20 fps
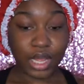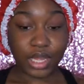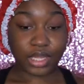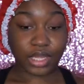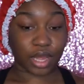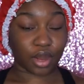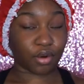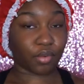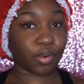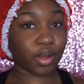
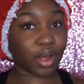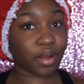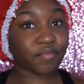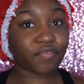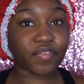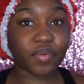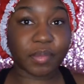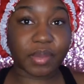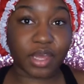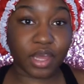Y'all don't come
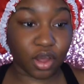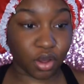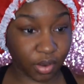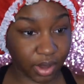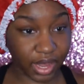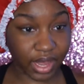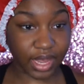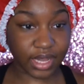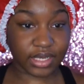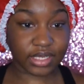for me,
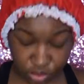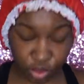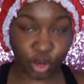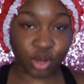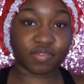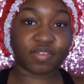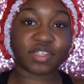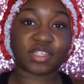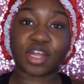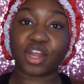okay? There's all
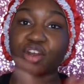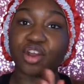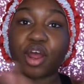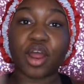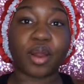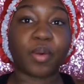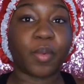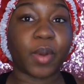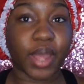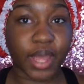of us under
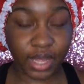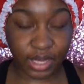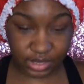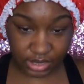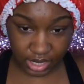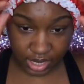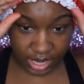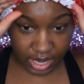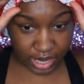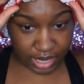our wigs.
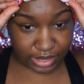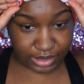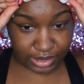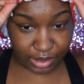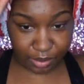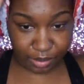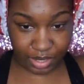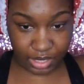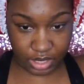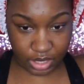
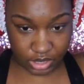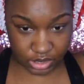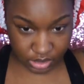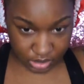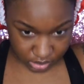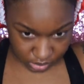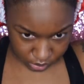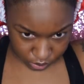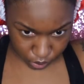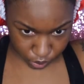The
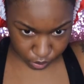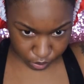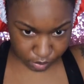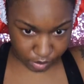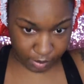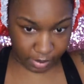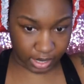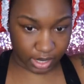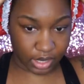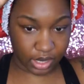Meeks will
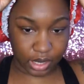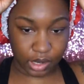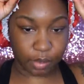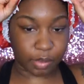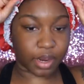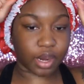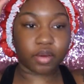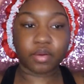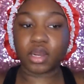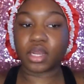be making an
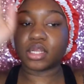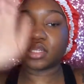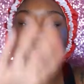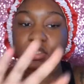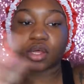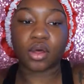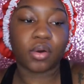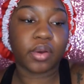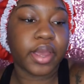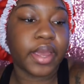
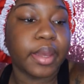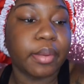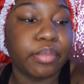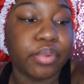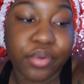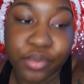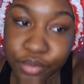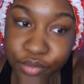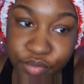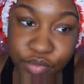appearance. Okay,
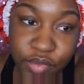boom.